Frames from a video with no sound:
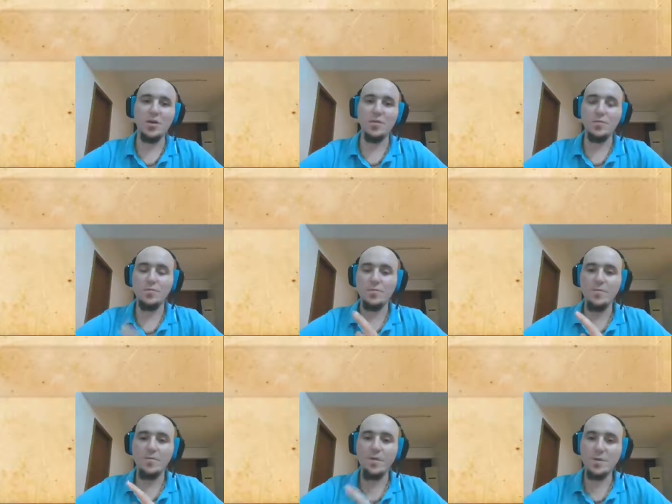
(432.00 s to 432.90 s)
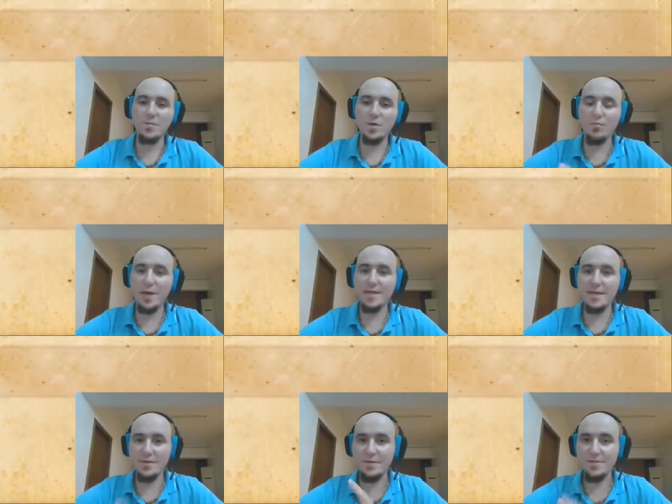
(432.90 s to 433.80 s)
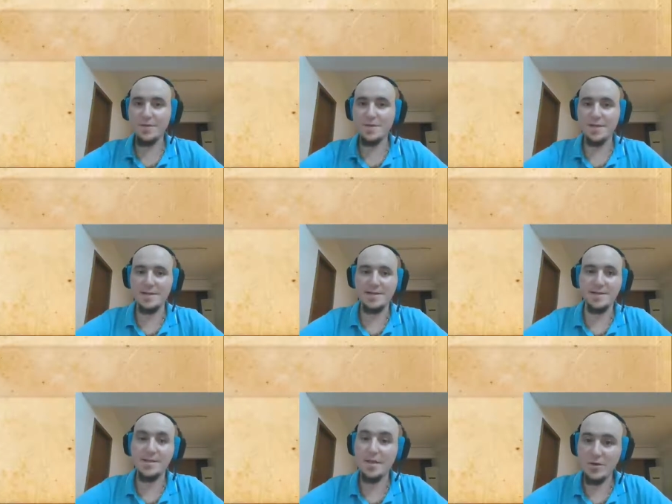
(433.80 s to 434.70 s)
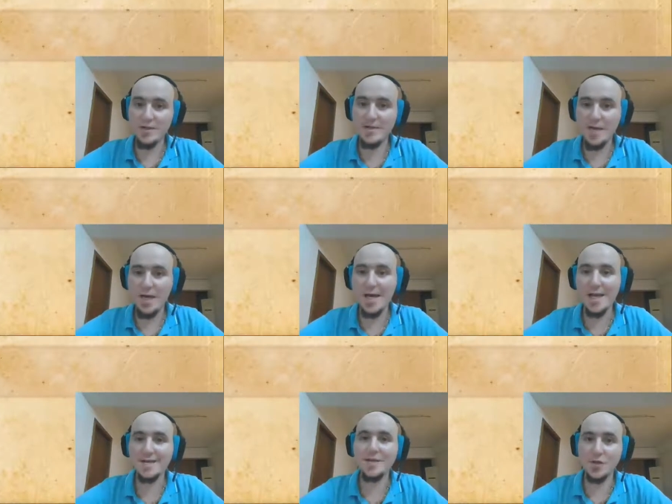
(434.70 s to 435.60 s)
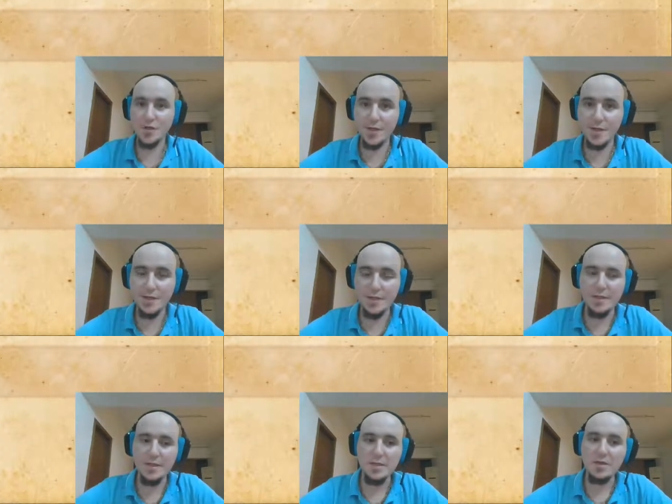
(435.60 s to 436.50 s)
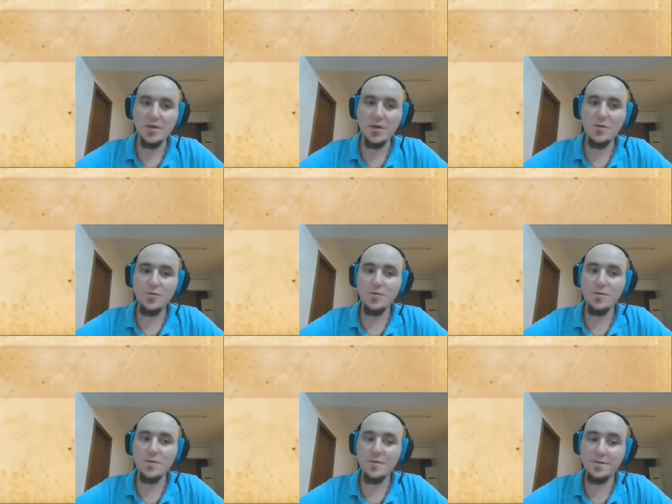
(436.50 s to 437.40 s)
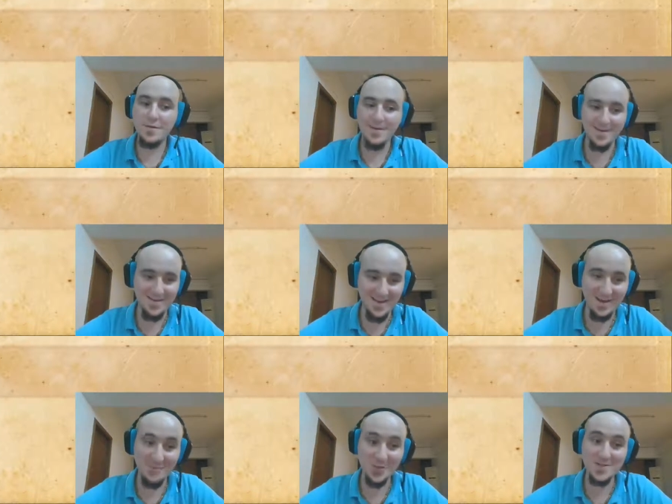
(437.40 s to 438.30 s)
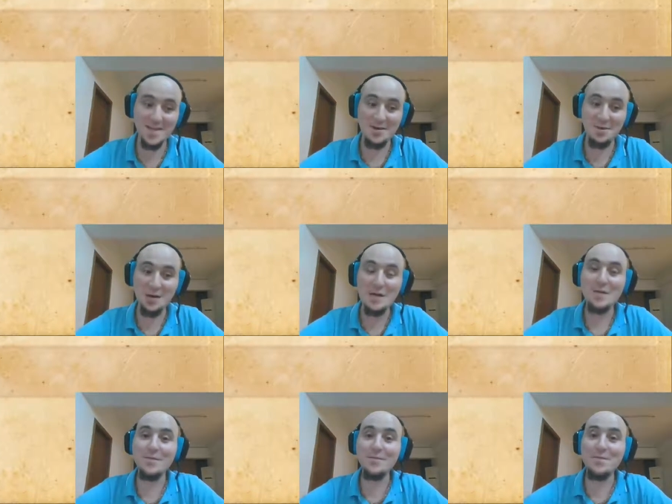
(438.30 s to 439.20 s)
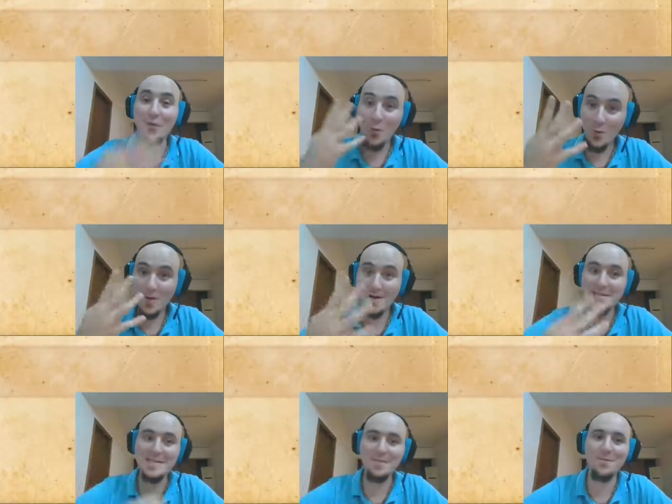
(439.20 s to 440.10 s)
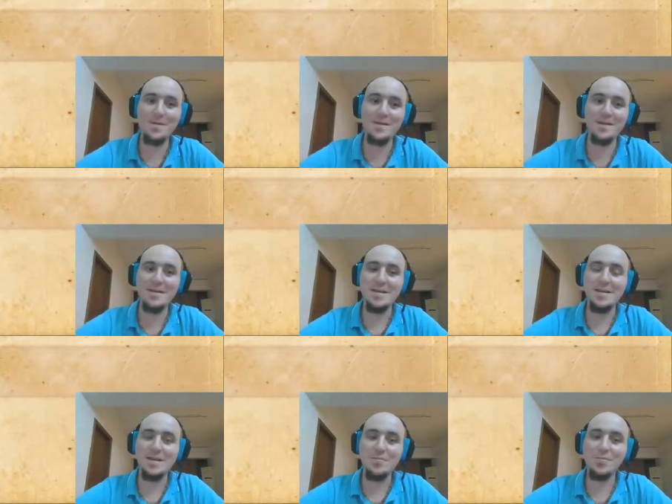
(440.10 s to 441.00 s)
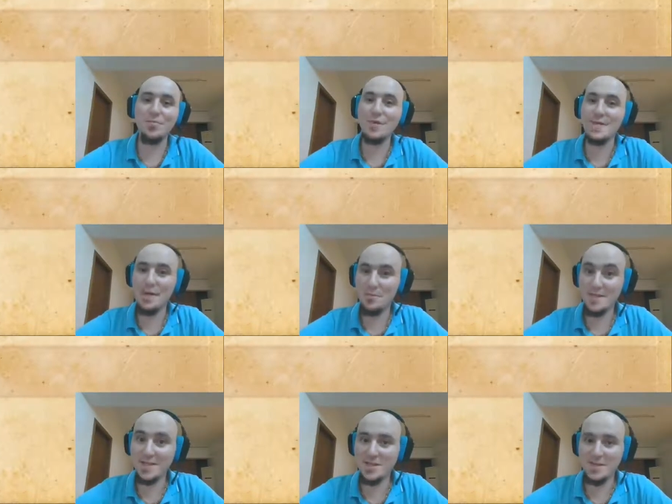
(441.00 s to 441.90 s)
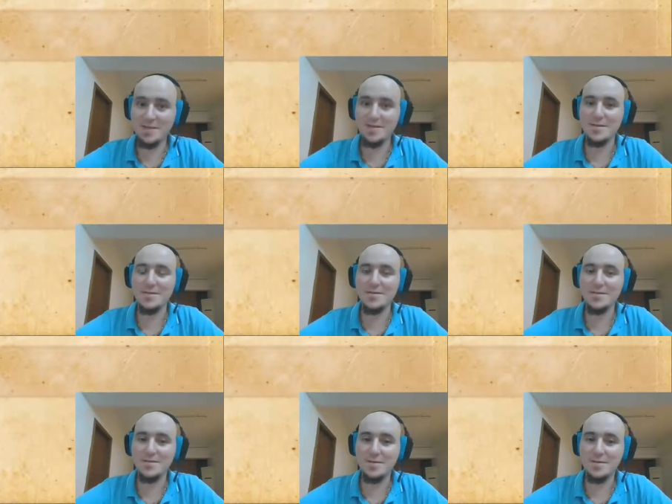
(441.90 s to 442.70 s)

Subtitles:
So first we'll break down the first sentence. There is a highest good. So I wrote down four different presuppositions